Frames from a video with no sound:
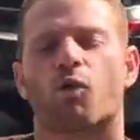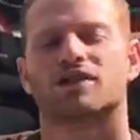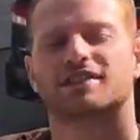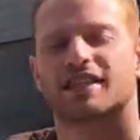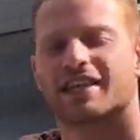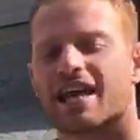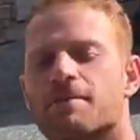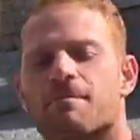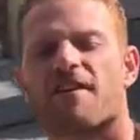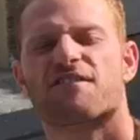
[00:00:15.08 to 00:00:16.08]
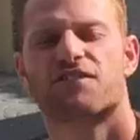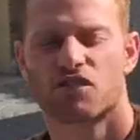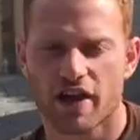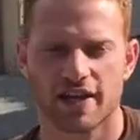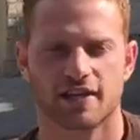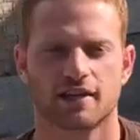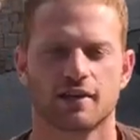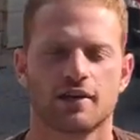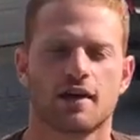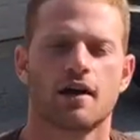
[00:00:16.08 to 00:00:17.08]
once again, my friend.
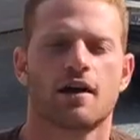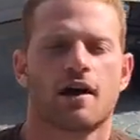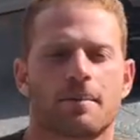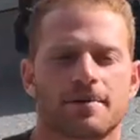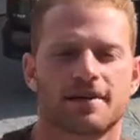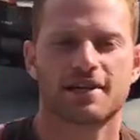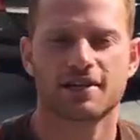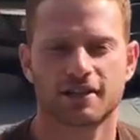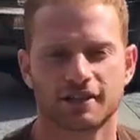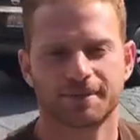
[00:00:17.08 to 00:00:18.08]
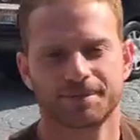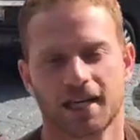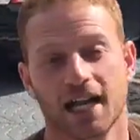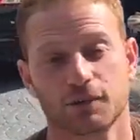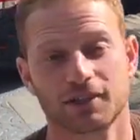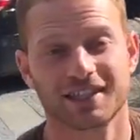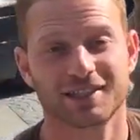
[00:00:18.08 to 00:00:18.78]
I'm here in the Hollywood